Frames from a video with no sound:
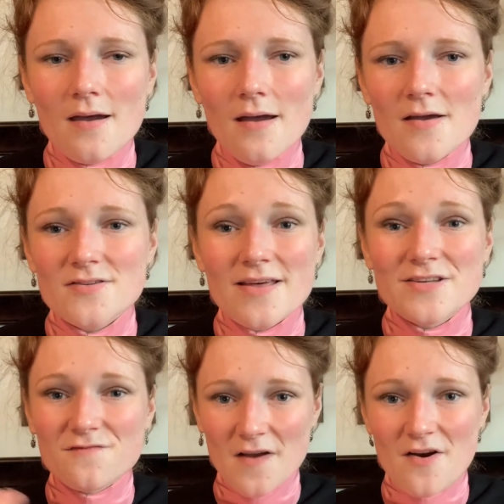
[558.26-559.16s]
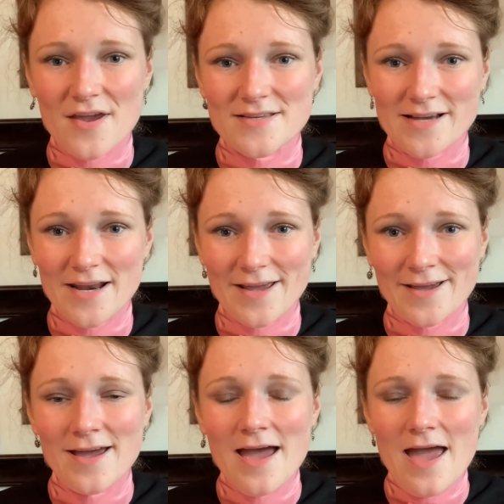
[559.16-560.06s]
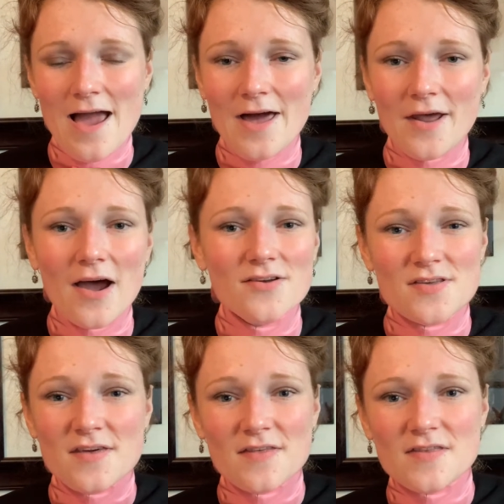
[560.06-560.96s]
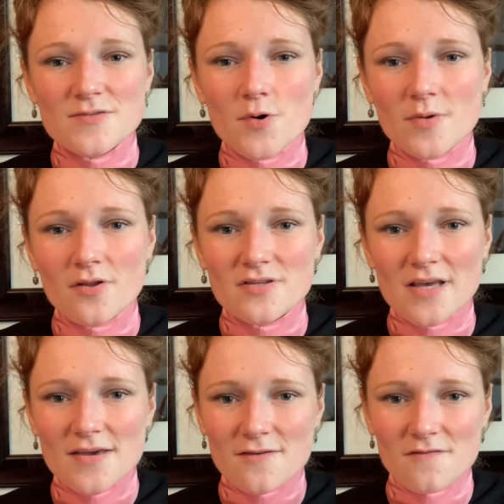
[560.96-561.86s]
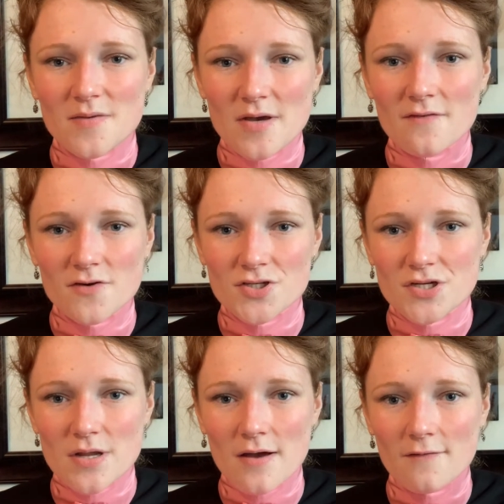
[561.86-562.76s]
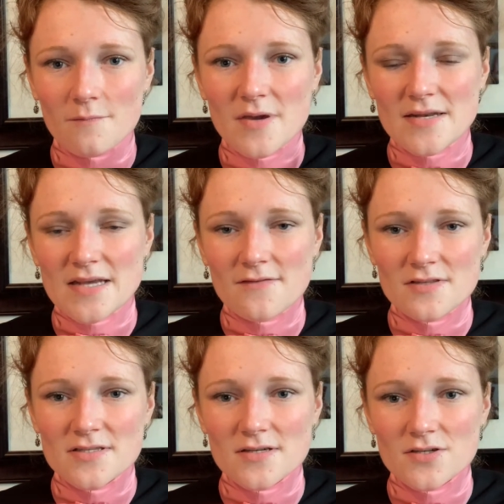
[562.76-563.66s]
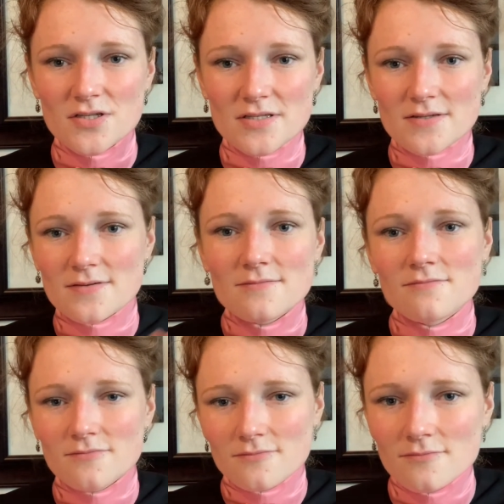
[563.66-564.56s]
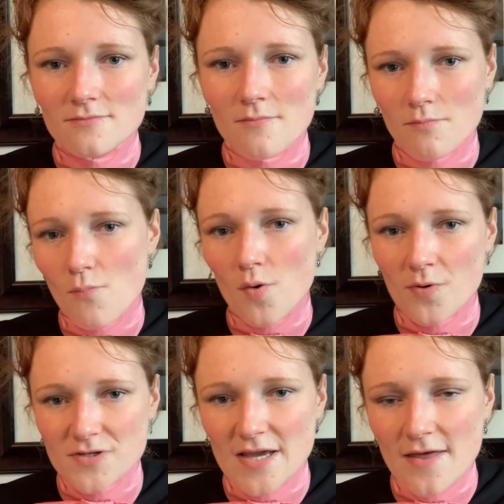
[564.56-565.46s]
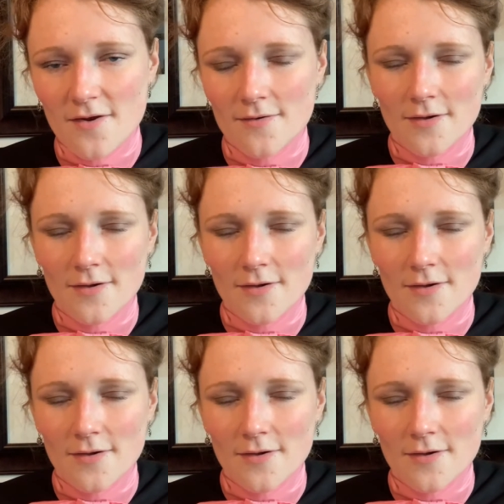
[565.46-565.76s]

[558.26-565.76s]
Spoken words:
So that is very exciting. And I also think that this woman looks like the female version of Pete Davidson, just more put together.